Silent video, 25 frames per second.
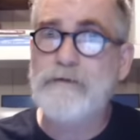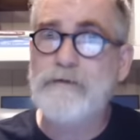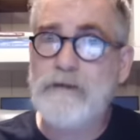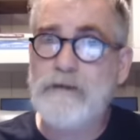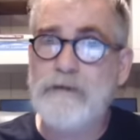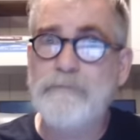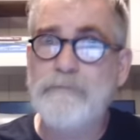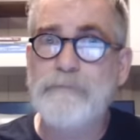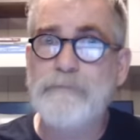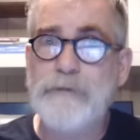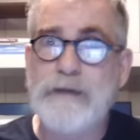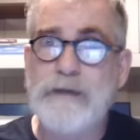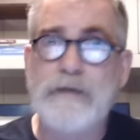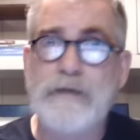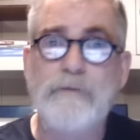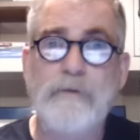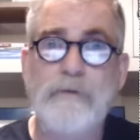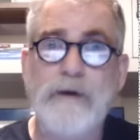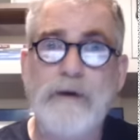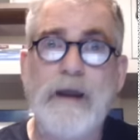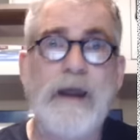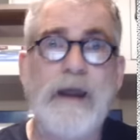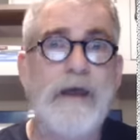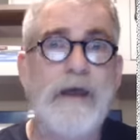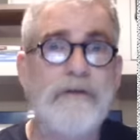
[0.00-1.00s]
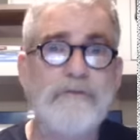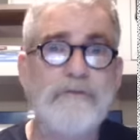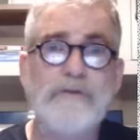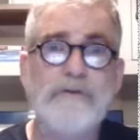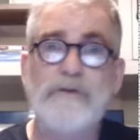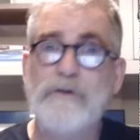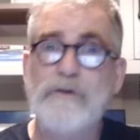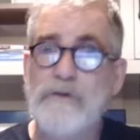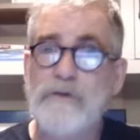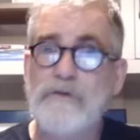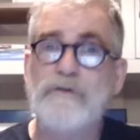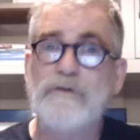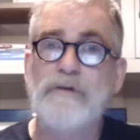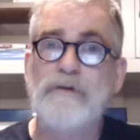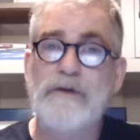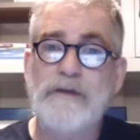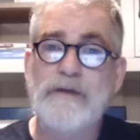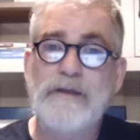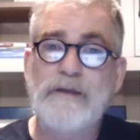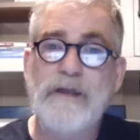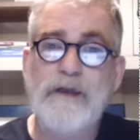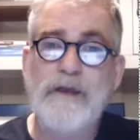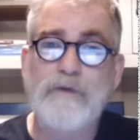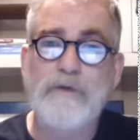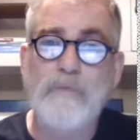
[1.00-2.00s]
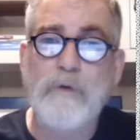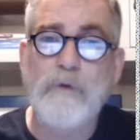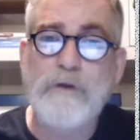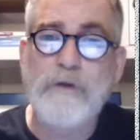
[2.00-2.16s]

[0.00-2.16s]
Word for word: Tenpenny. We're asking you to again,